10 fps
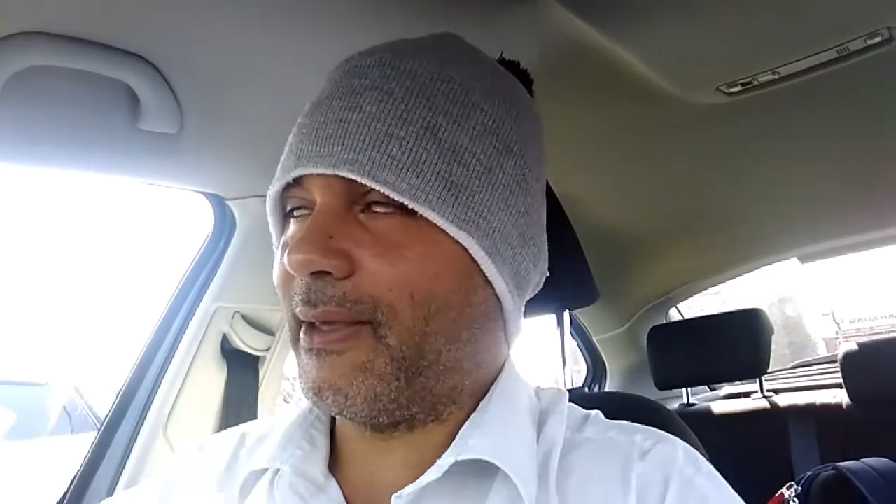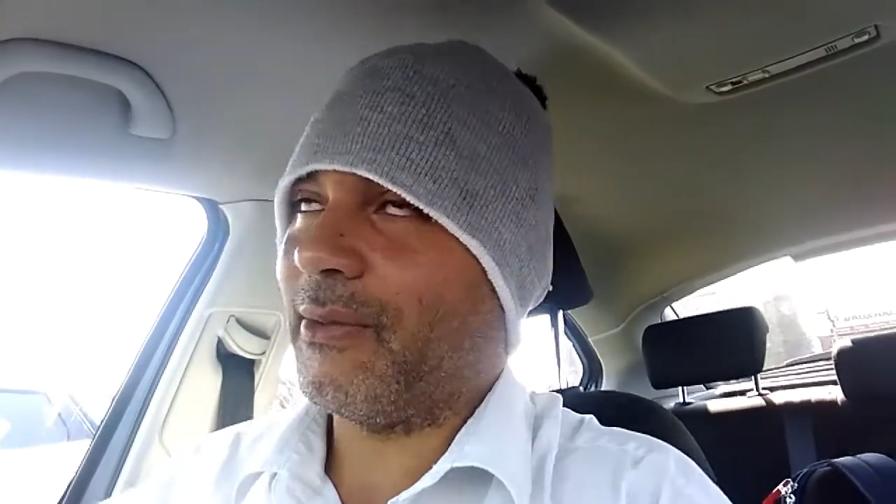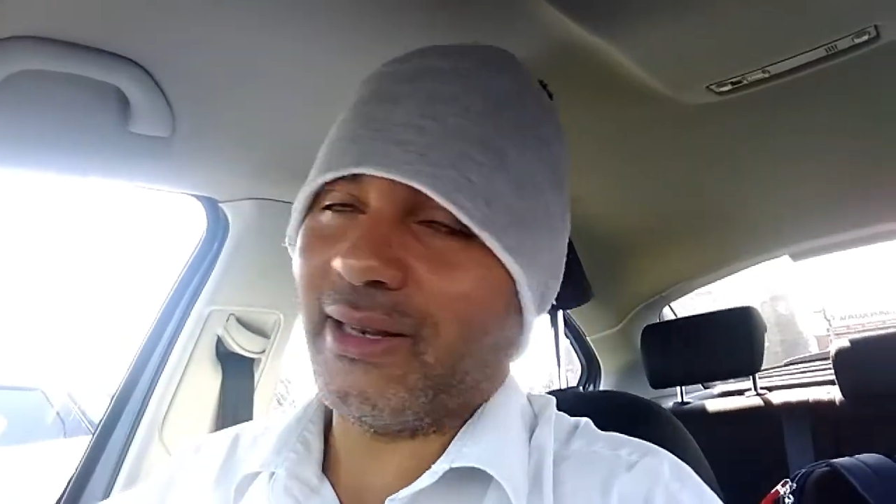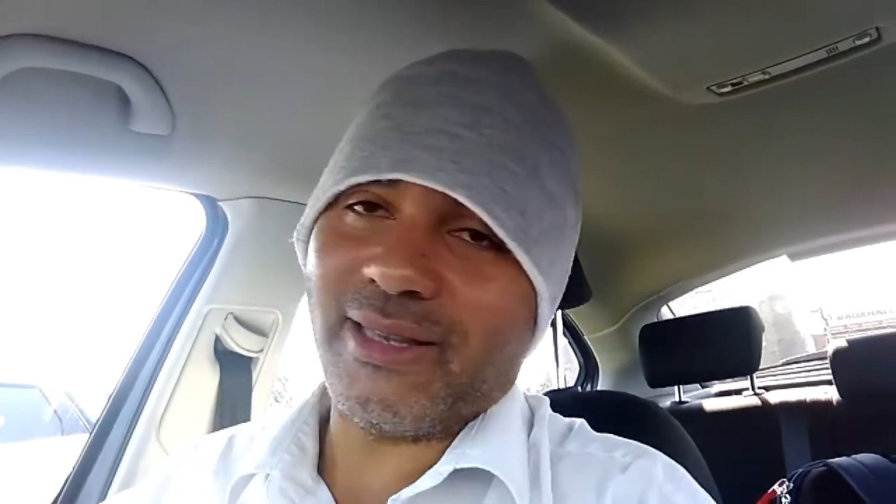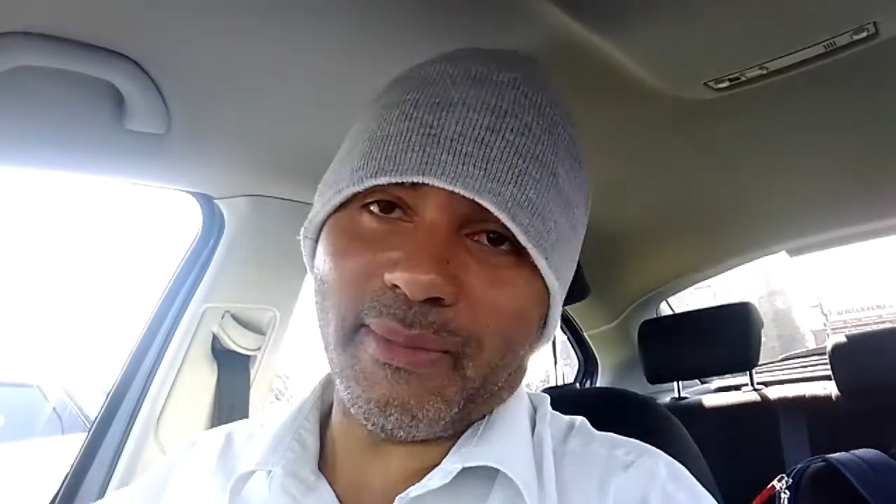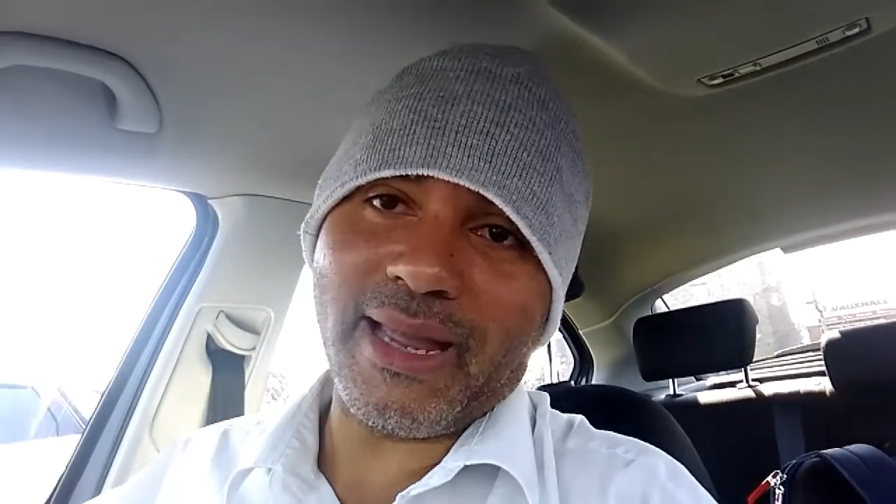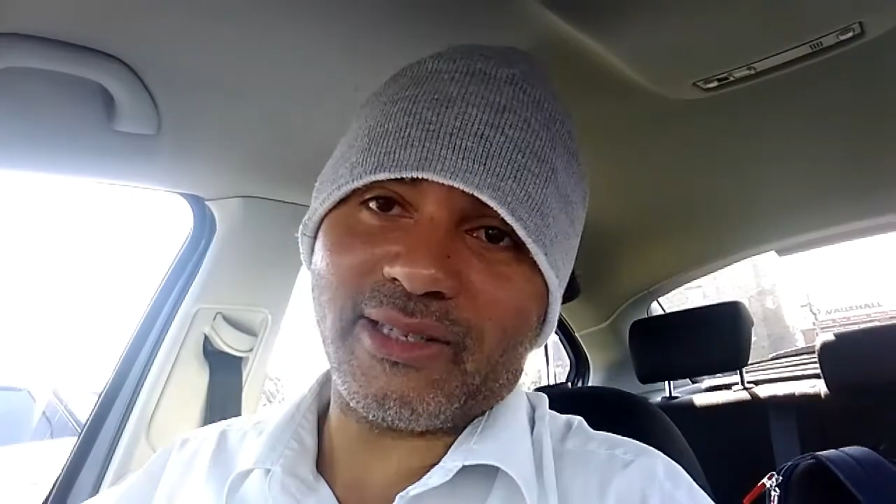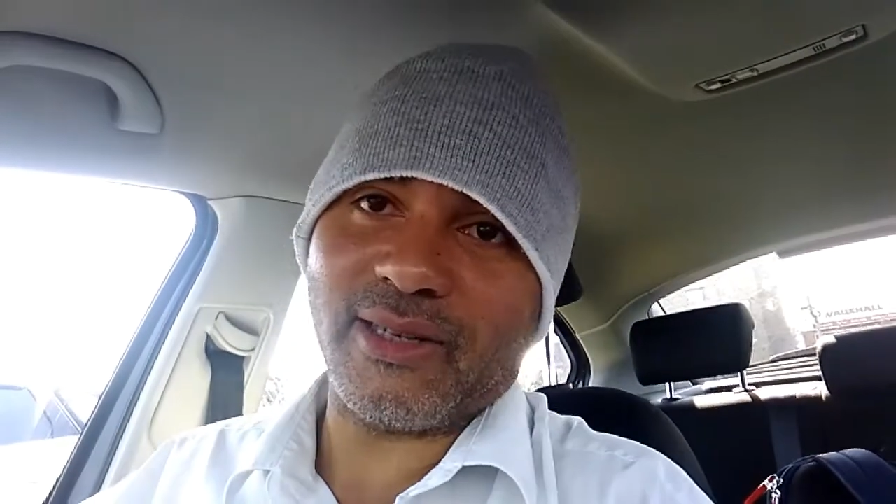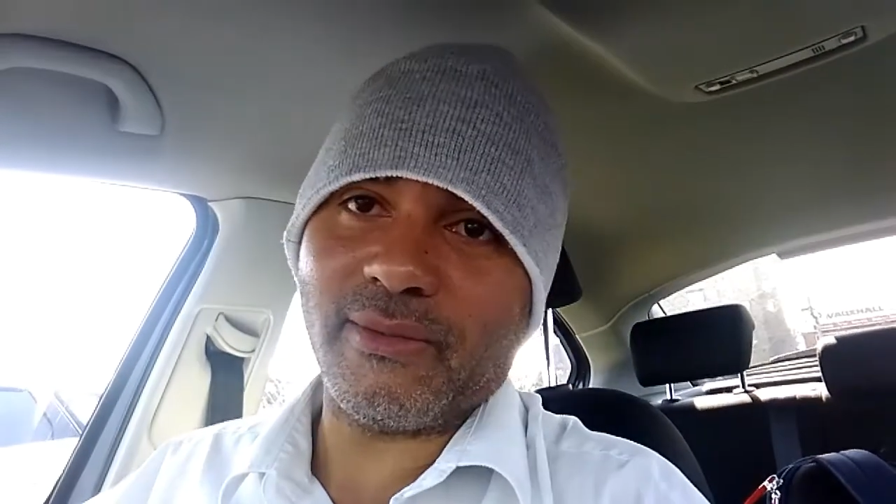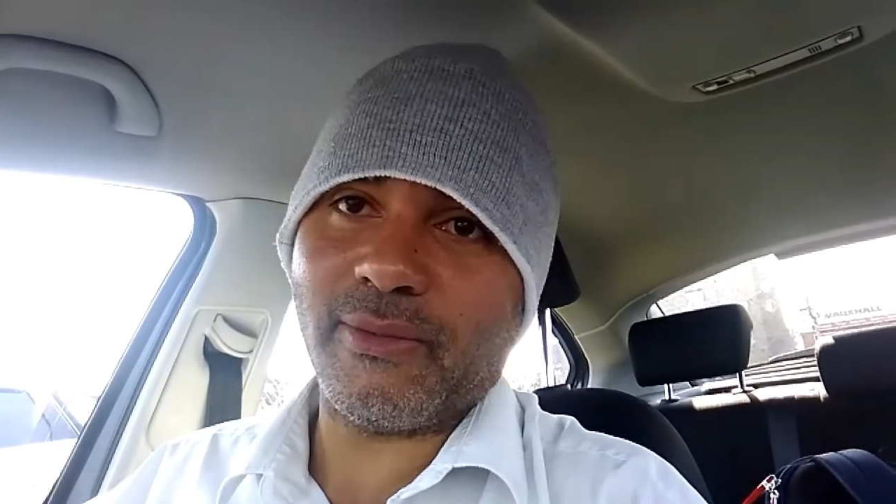one dimension